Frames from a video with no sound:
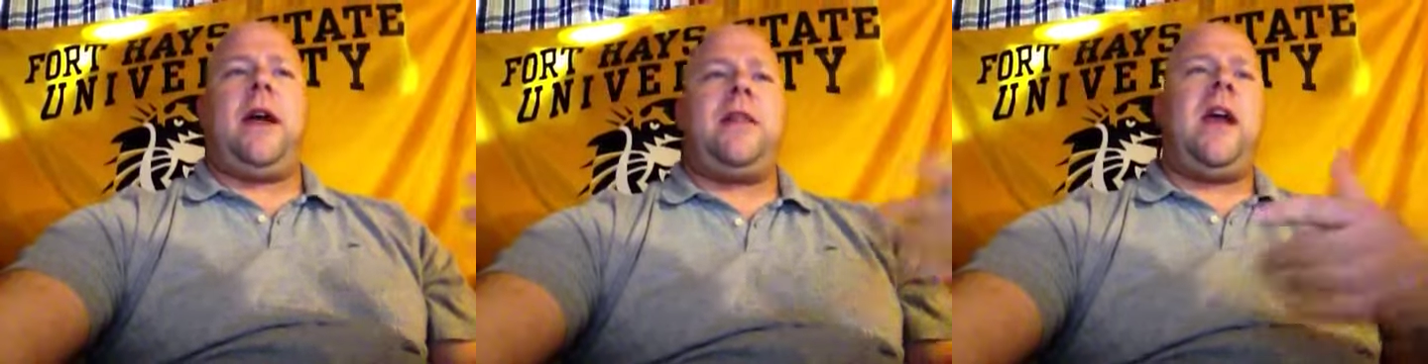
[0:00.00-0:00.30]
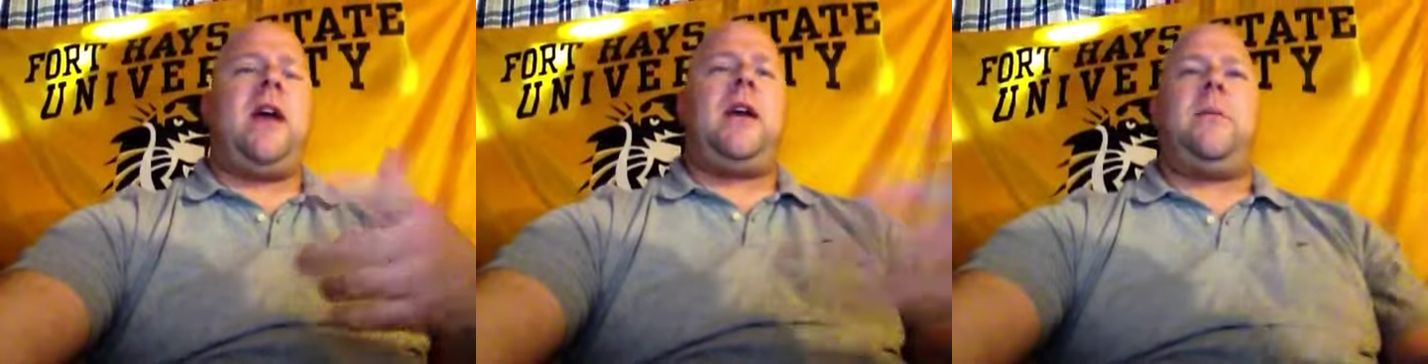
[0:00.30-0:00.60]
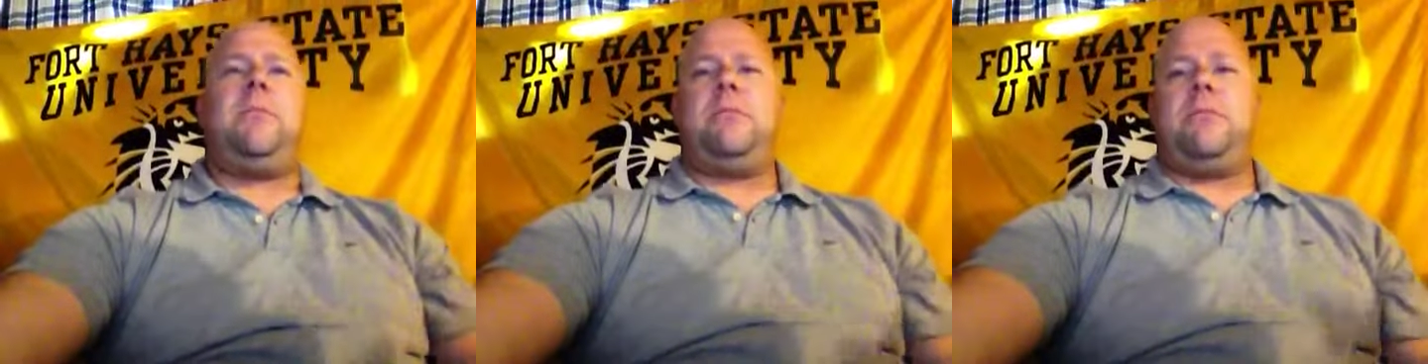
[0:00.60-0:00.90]
They
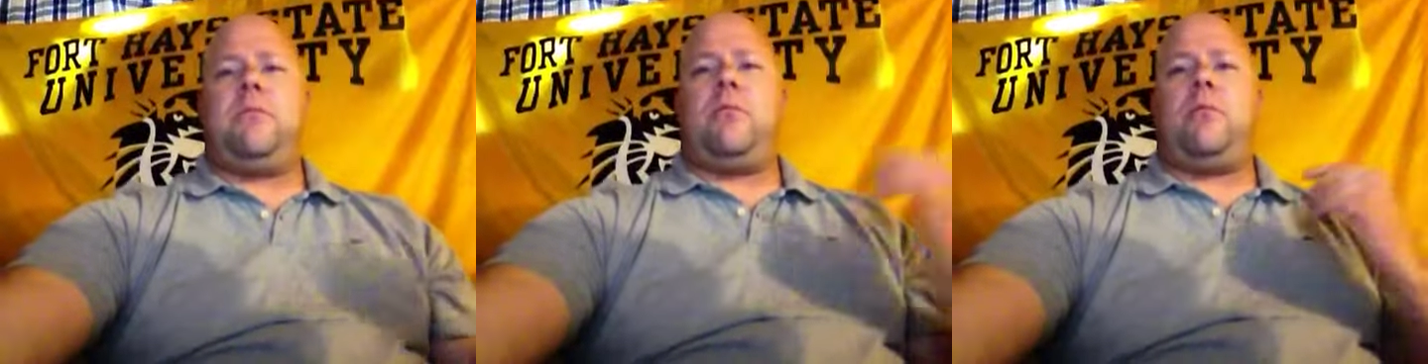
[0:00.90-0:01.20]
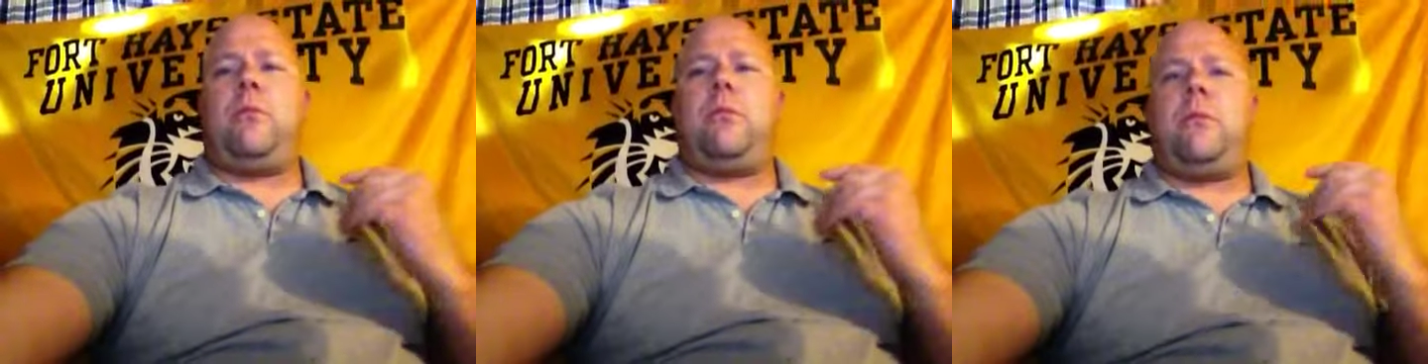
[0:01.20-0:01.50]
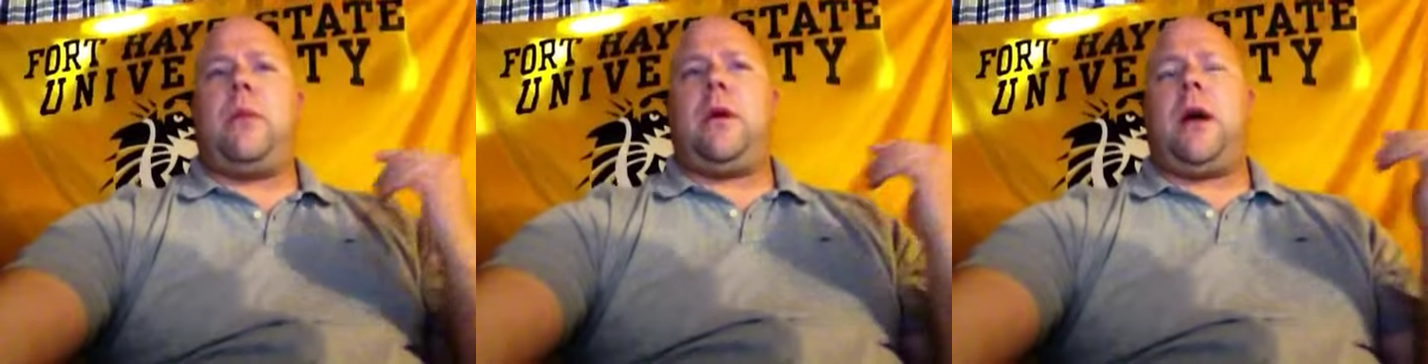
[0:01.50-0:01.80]
had
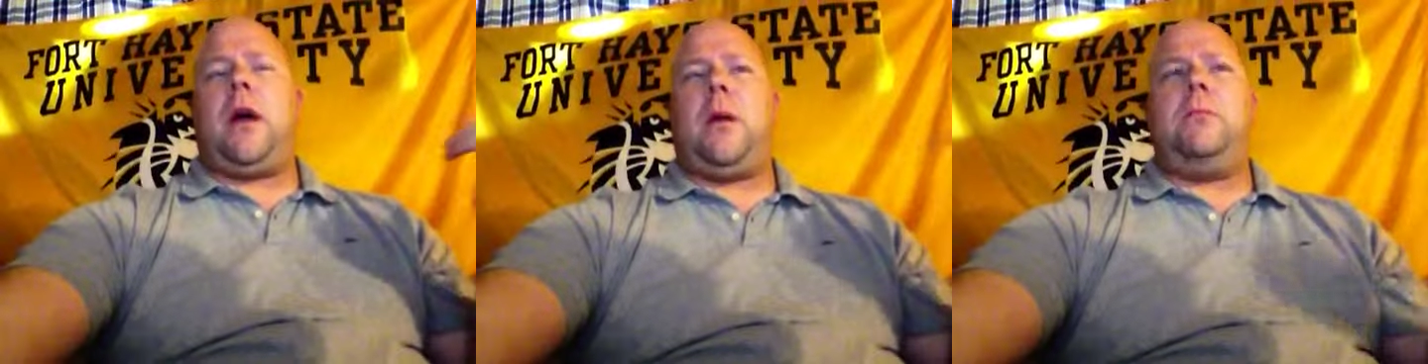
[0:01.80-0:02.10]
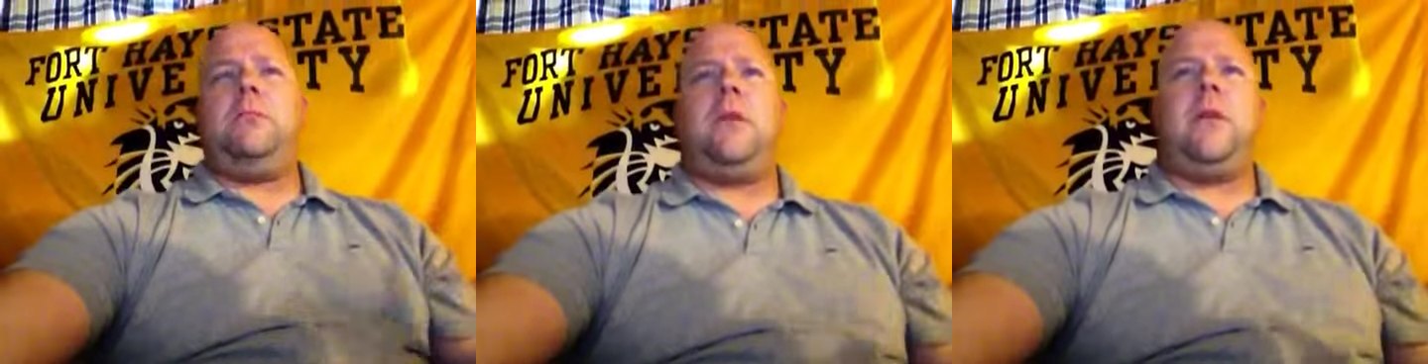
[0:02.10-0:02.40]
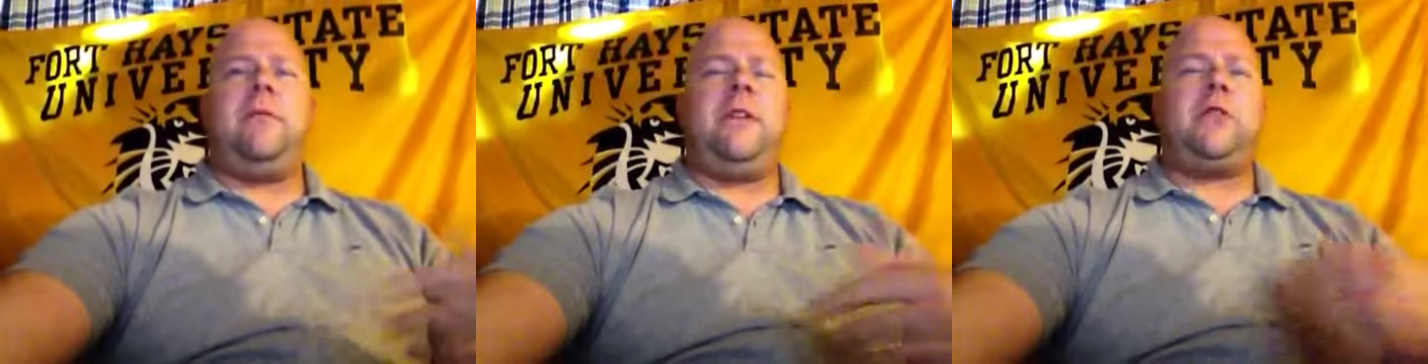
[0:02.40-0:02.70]
a
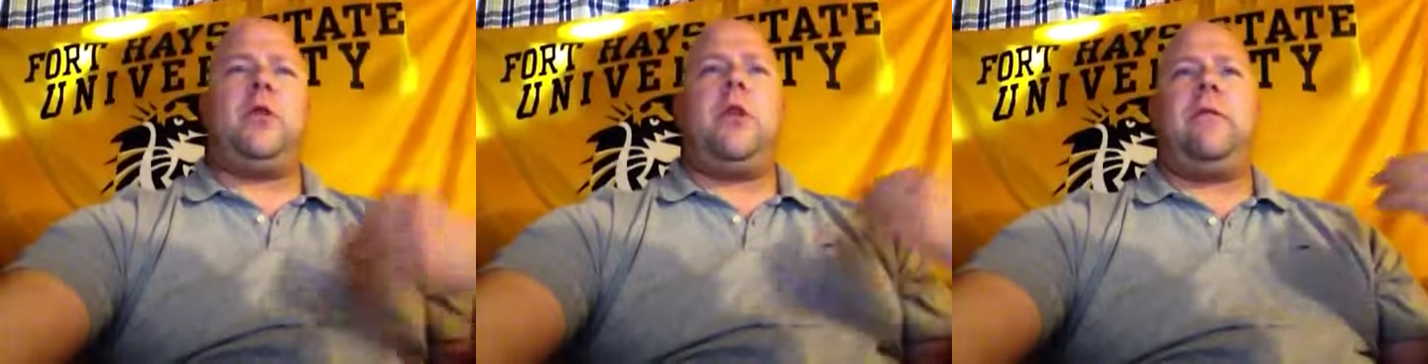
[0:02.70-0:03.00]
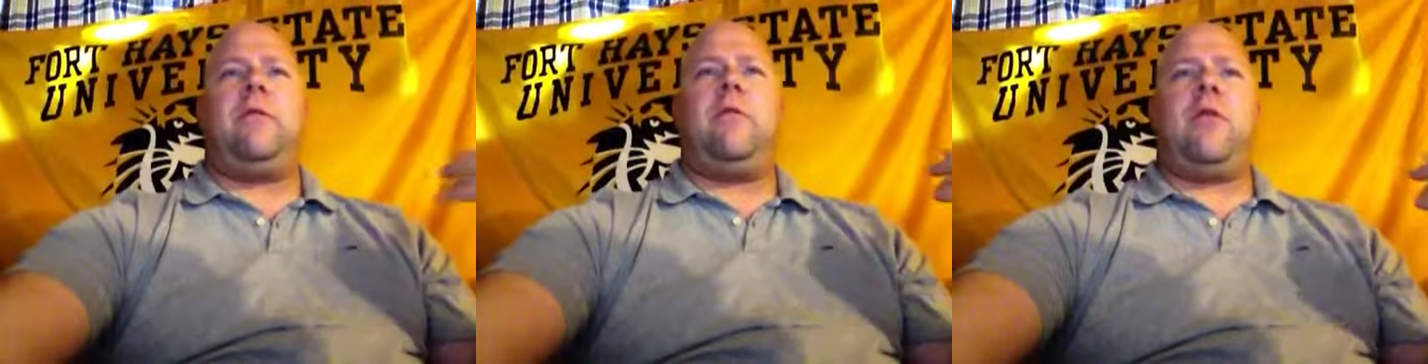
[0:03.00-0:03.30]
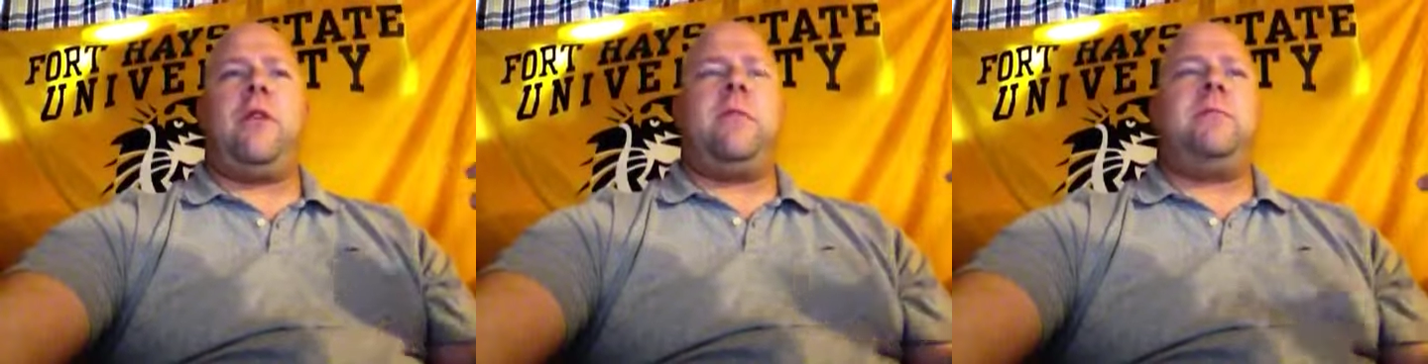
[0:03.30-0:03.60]
visual of
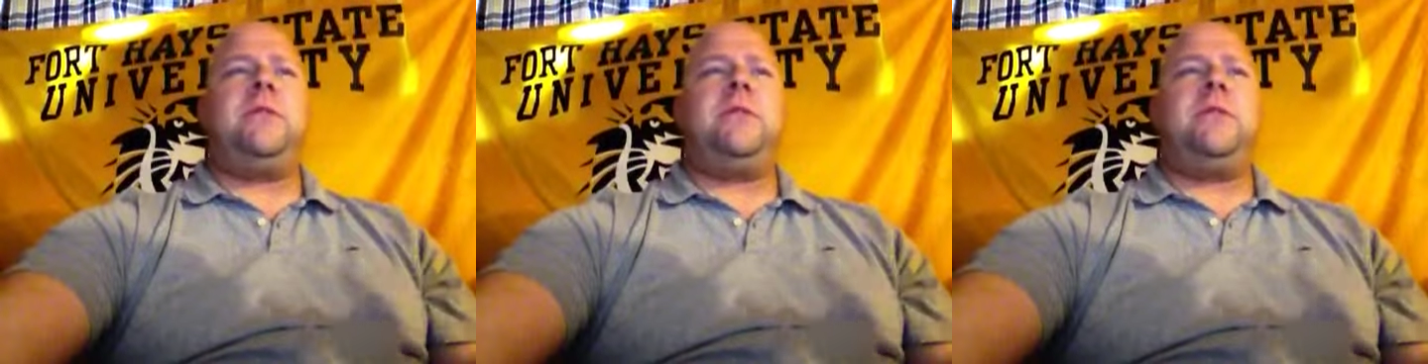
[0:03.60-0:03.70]
the